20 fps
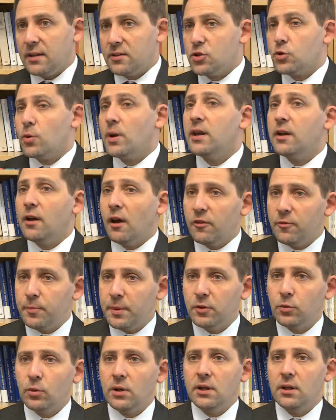trade-off
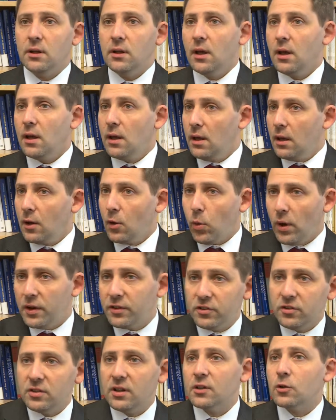between
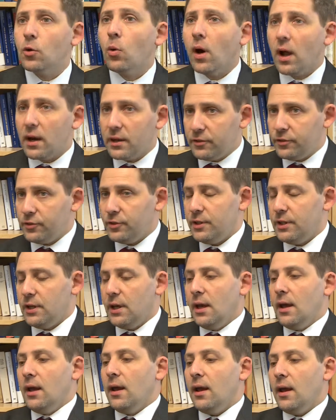quantity and quality
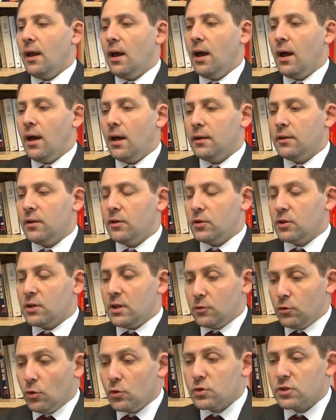
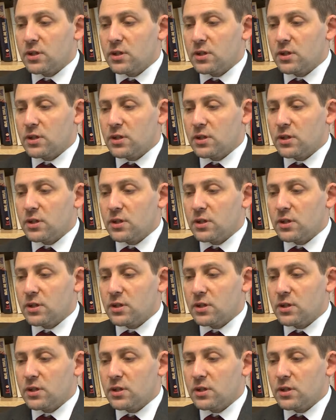those